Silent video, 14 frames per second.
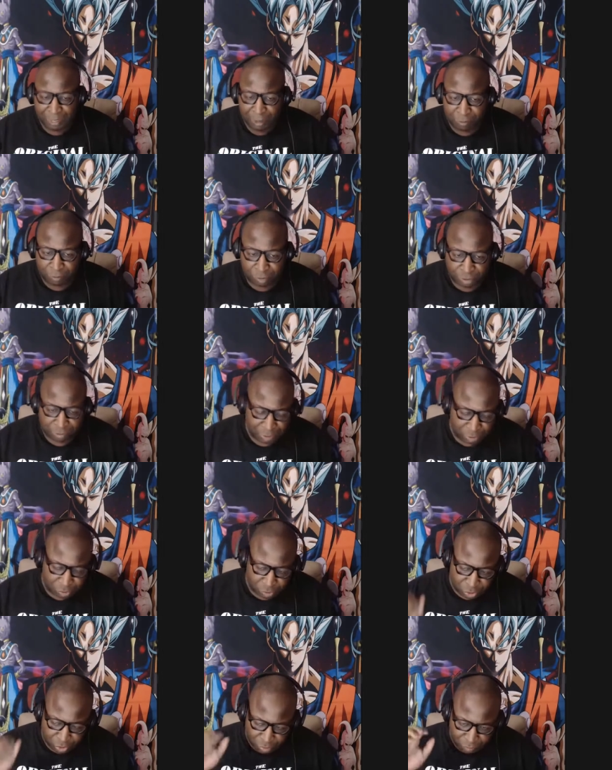I want you to make
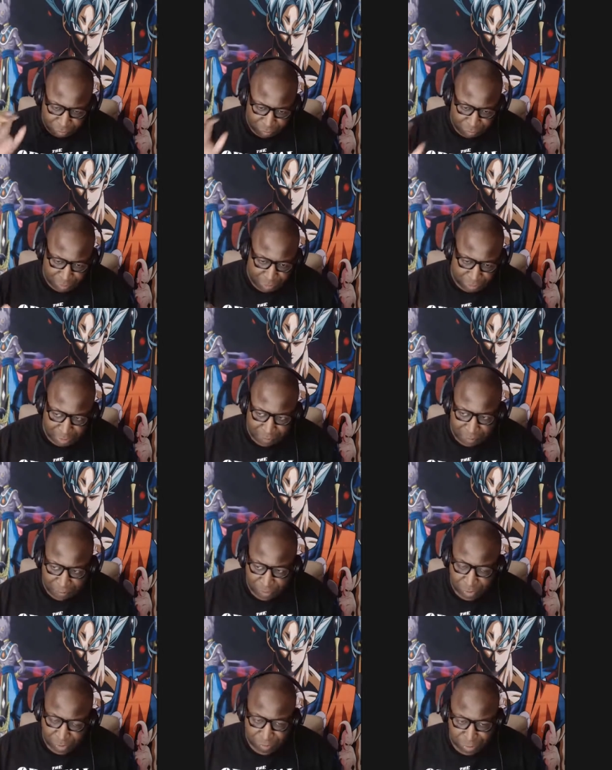sure you be on top of it.
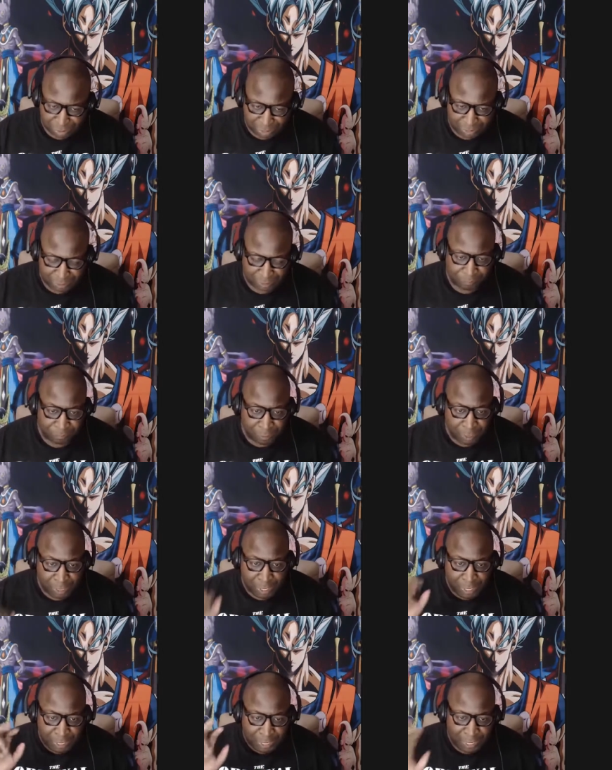So please
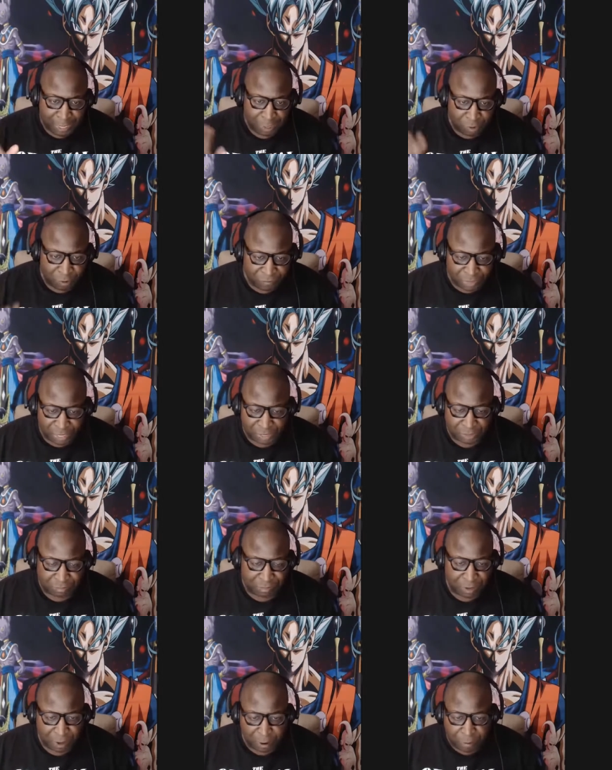hit the notification
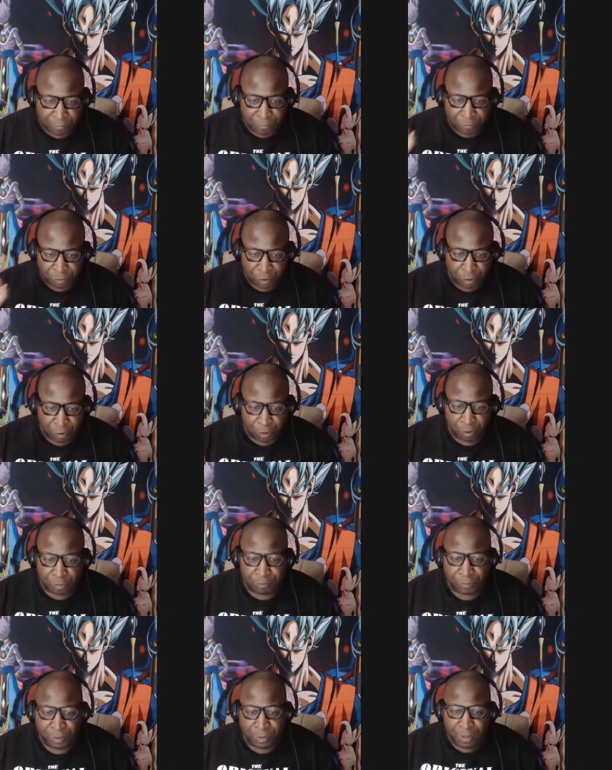bell. And third,
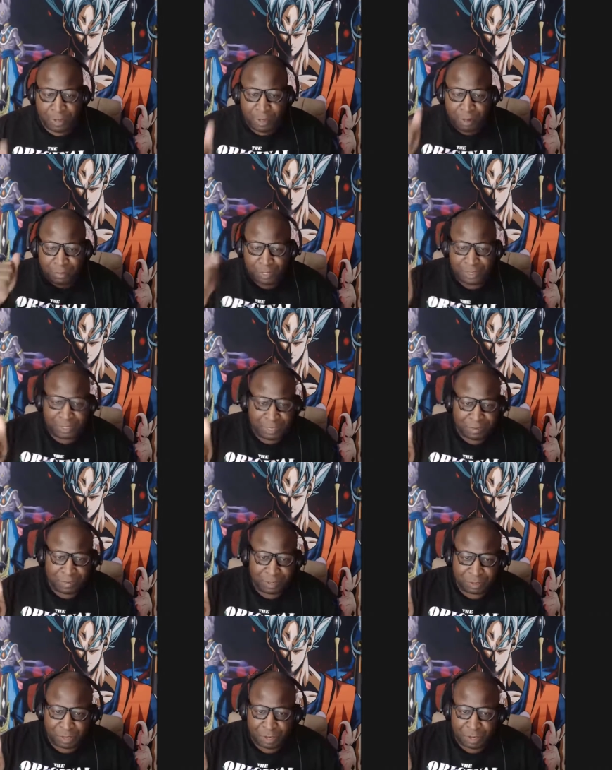please give me a
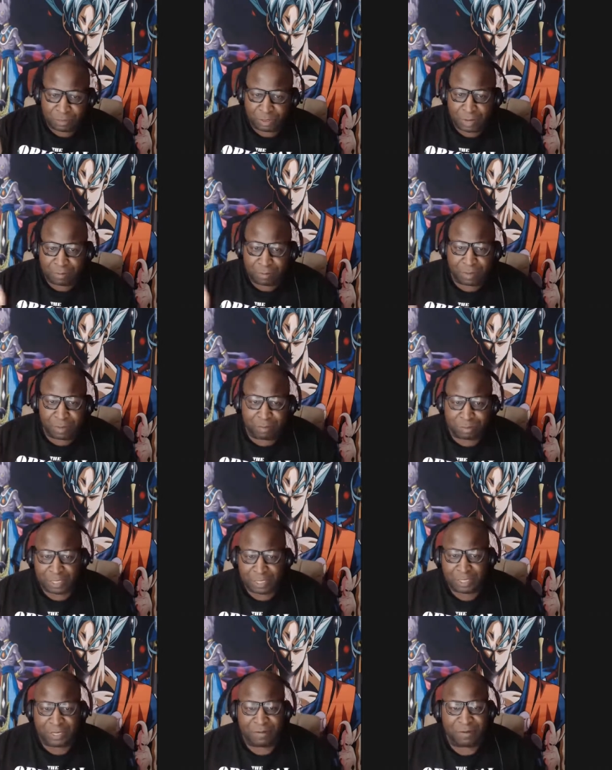thumbs up and
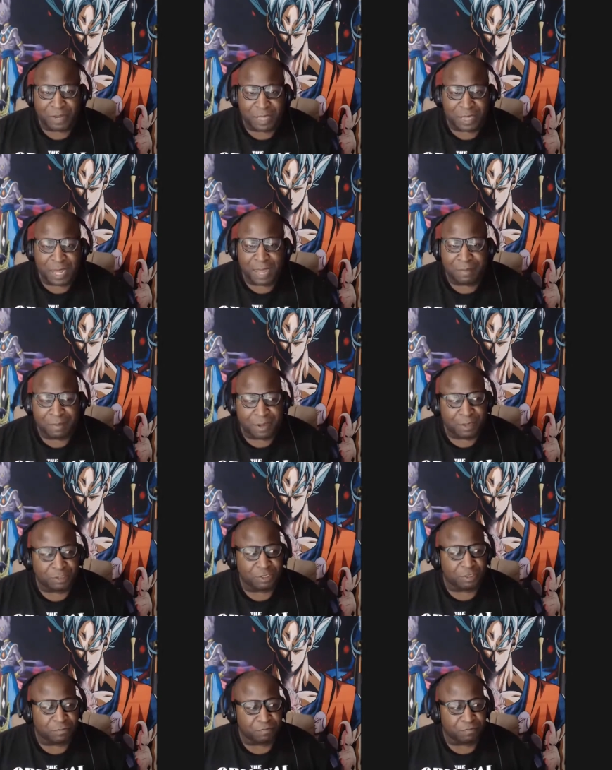please leave any comments